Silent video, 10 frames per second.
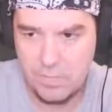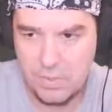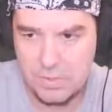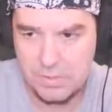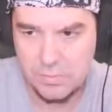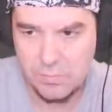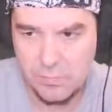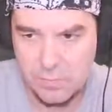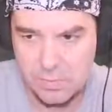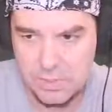Gets through
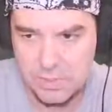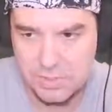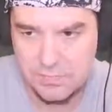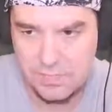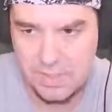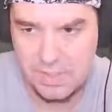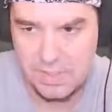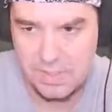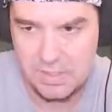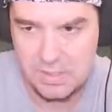first just
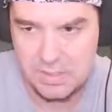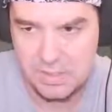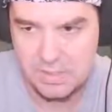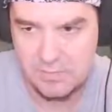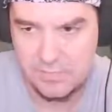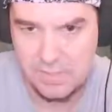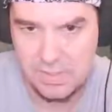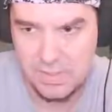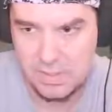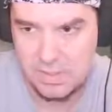fine, second
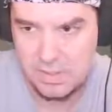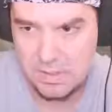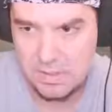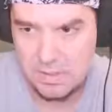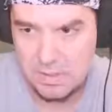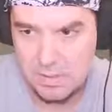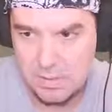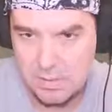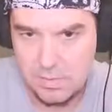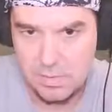fine,
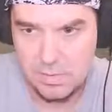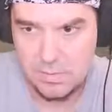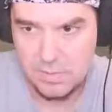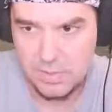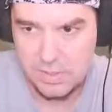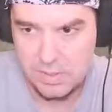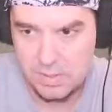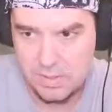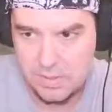third pretty good.